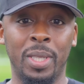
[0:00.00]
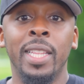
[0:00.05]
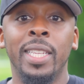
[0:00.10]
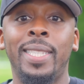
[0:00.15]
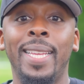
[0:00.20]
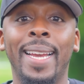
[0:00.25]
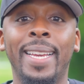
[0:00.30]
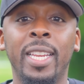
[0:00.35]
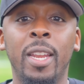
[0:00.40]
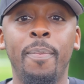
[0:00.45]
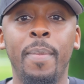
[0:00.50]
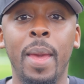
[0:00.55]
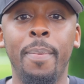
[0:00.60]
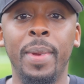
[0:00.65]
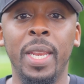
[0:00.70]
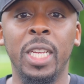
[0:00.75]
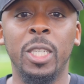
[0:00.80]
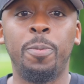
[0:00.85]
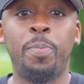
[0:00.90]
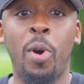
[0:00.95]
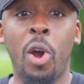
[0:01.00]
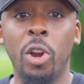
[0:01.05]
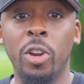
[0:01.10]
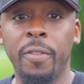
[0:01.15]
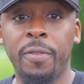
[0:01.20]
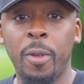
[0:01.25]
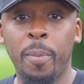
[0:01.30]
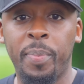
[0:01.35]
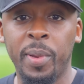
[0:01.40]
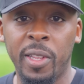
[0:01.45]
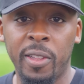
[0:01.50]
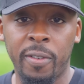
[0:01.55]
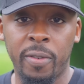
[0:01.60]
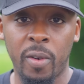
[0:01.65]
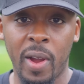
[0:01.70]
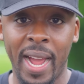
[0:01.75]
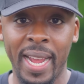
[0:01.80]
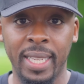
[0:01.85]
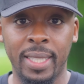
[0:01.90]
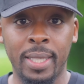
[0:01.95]
The Second Amendment is part of the Bill of
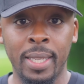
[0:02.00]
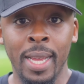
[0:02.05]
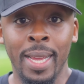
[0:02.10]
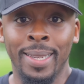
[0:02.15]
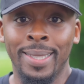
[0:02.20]
Rights.